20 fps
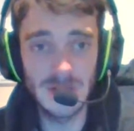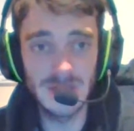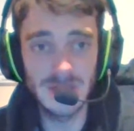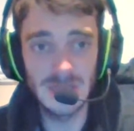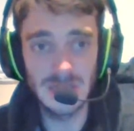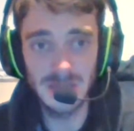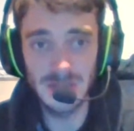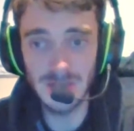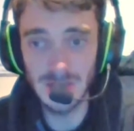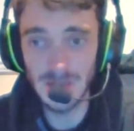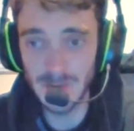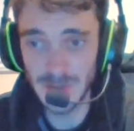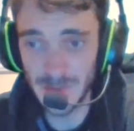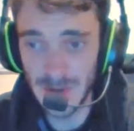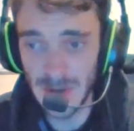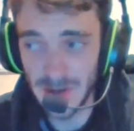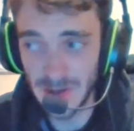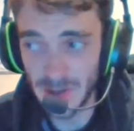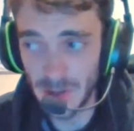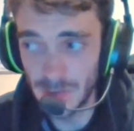so
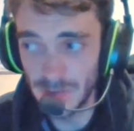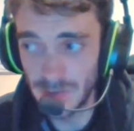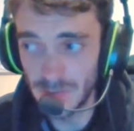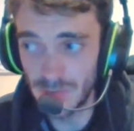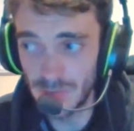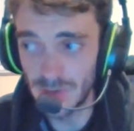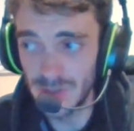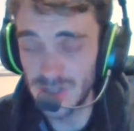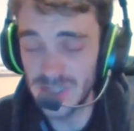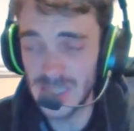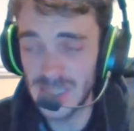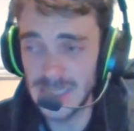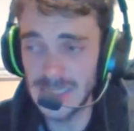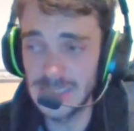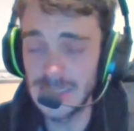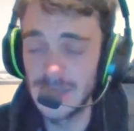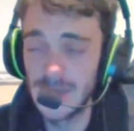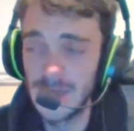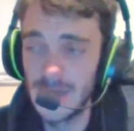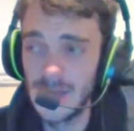depending on the route you
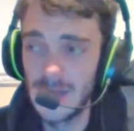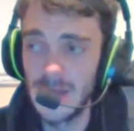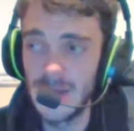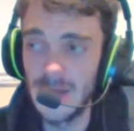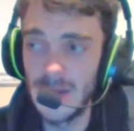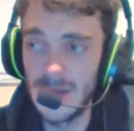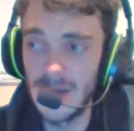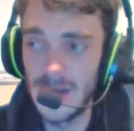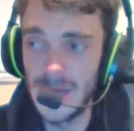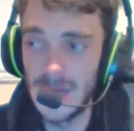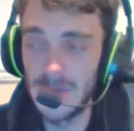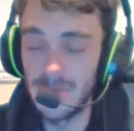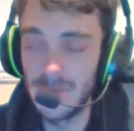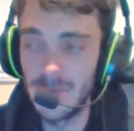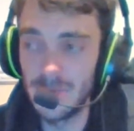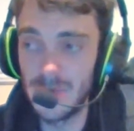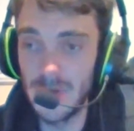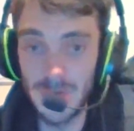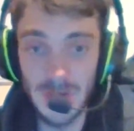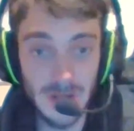take.
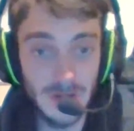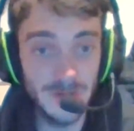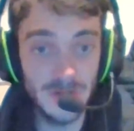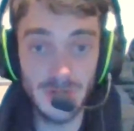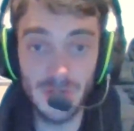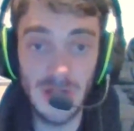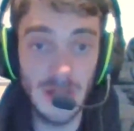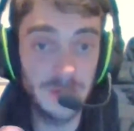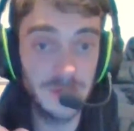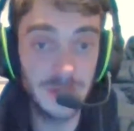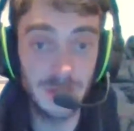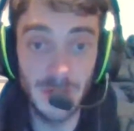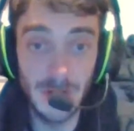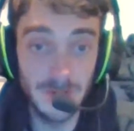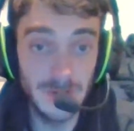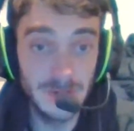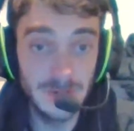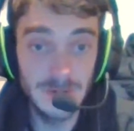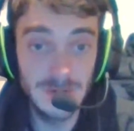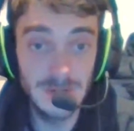But the crowds are
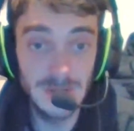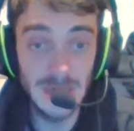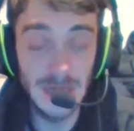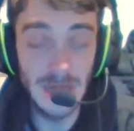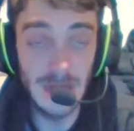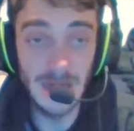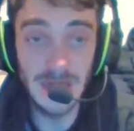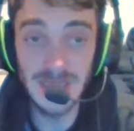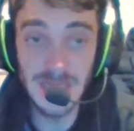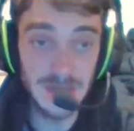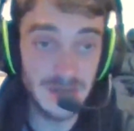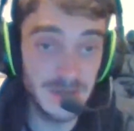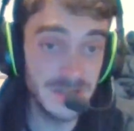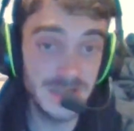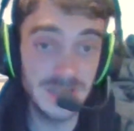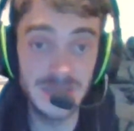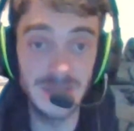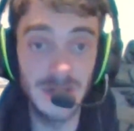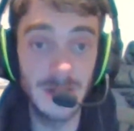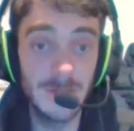up.
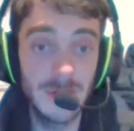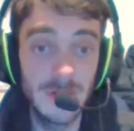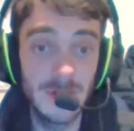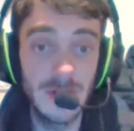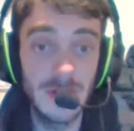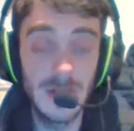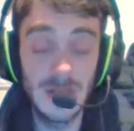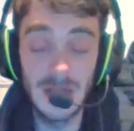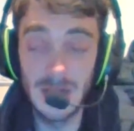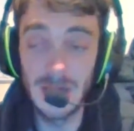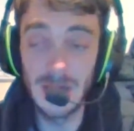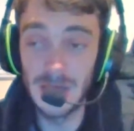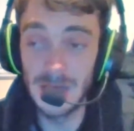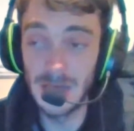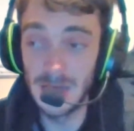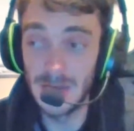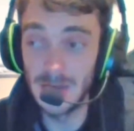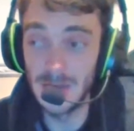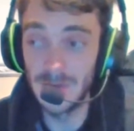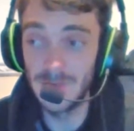Attendance is up.
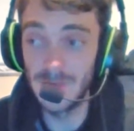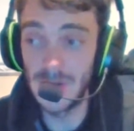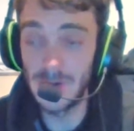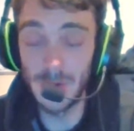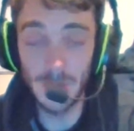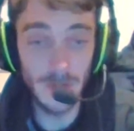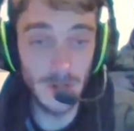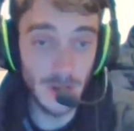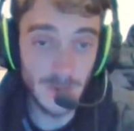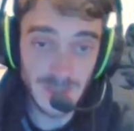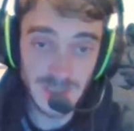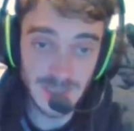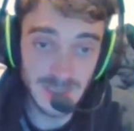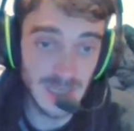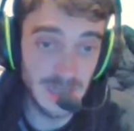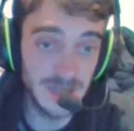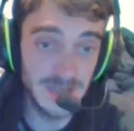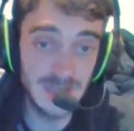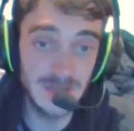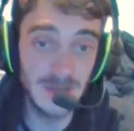They're not the lowest
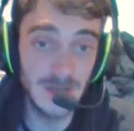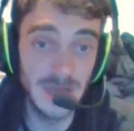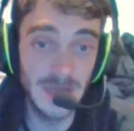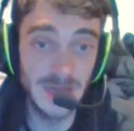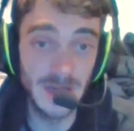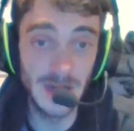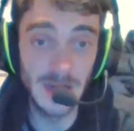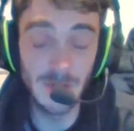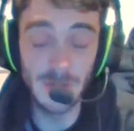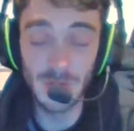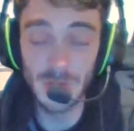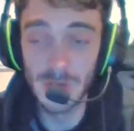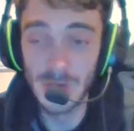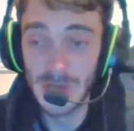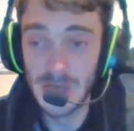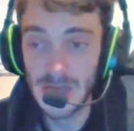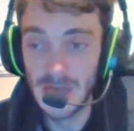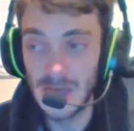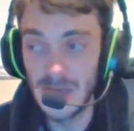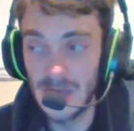attendance in the league anymore.
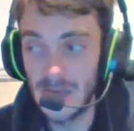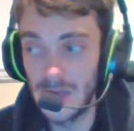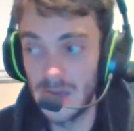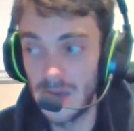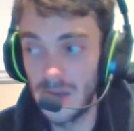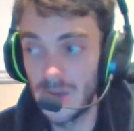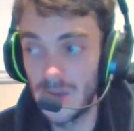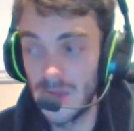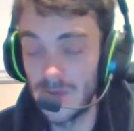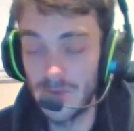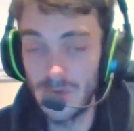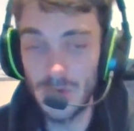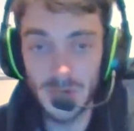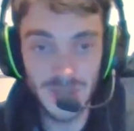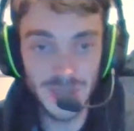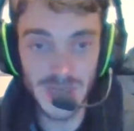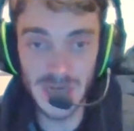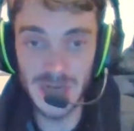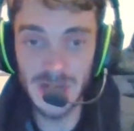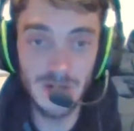They've
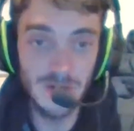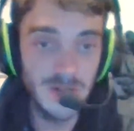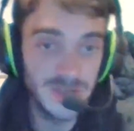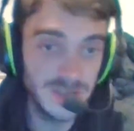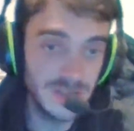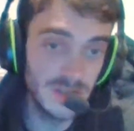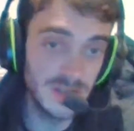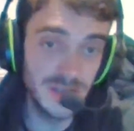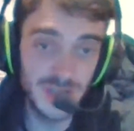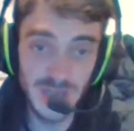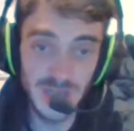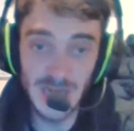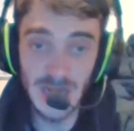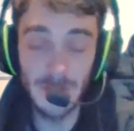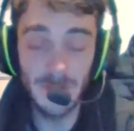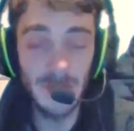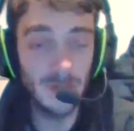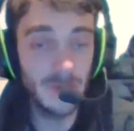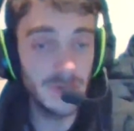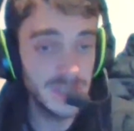got Chaker as a good
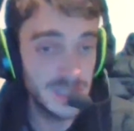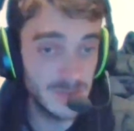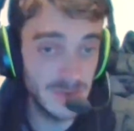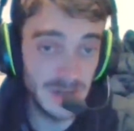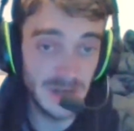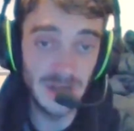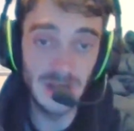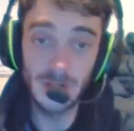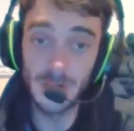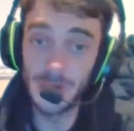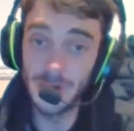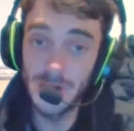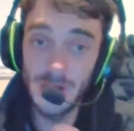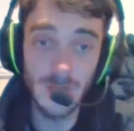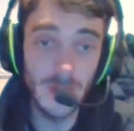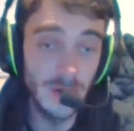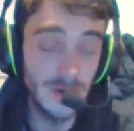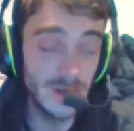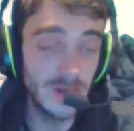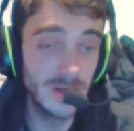GM. They've got stability, got a
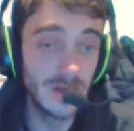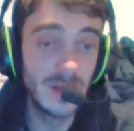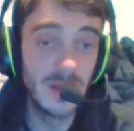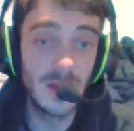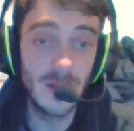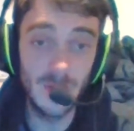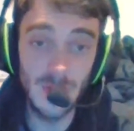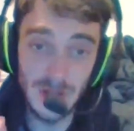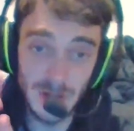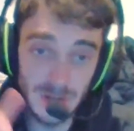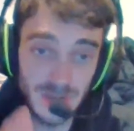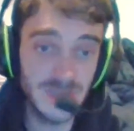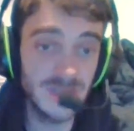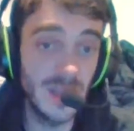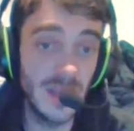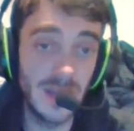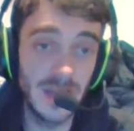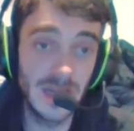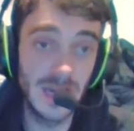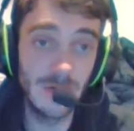new owner. They are
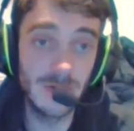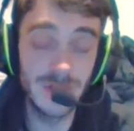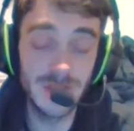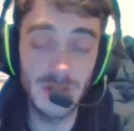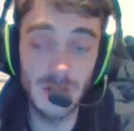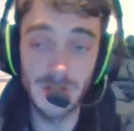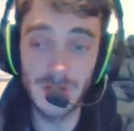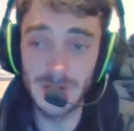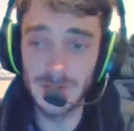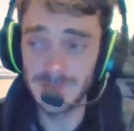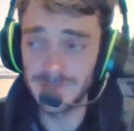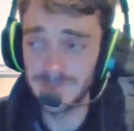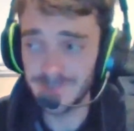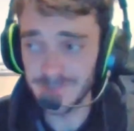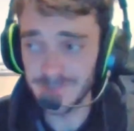staying in Arizona.